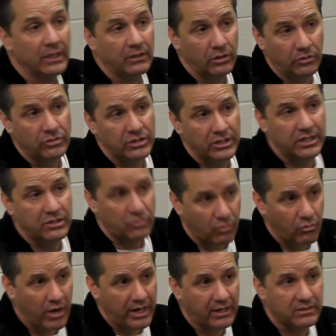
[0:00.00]
Losing this
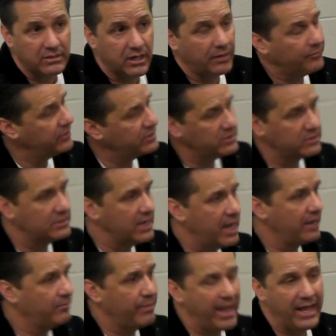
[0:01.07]
will wake us up. This is
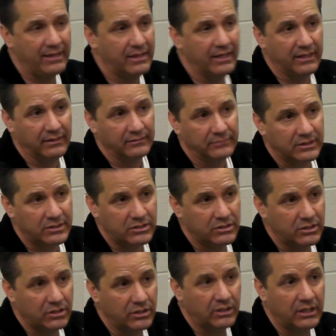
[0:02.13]
not a bad thing. This is
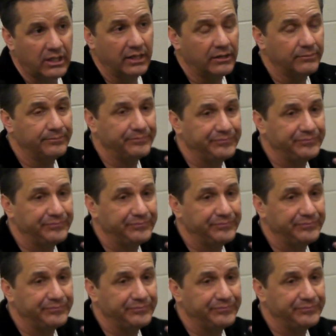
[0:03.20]
a good thing.